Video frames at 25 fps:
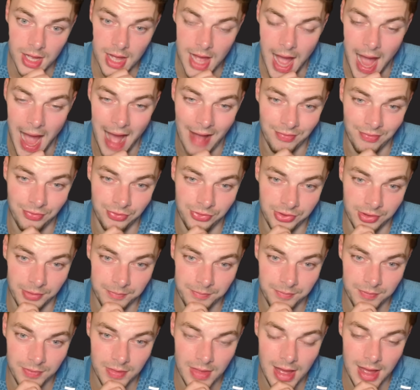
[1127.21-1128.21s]
And
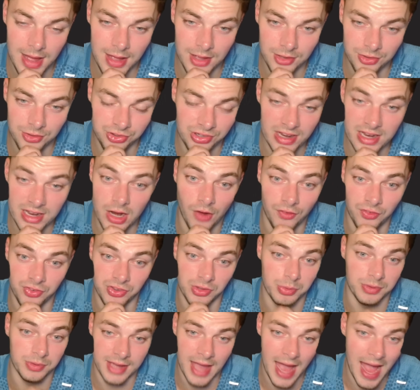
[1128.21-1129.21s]
Sheehan obviously
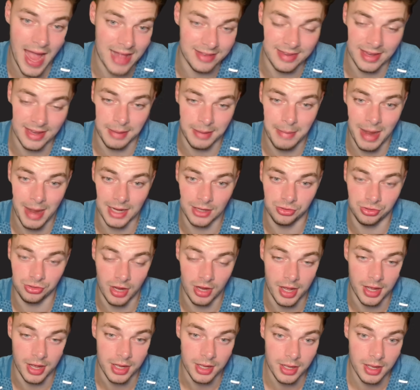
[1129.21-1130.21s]
was a caretaker
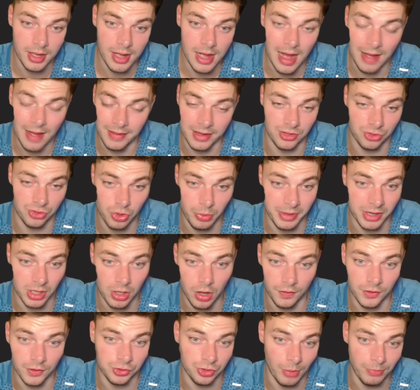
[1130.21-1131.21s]
manager, and then he's come in and got
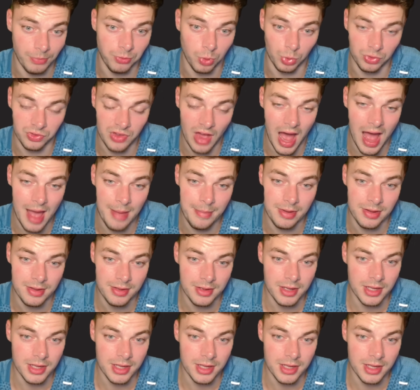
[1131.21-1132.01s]
the job full time.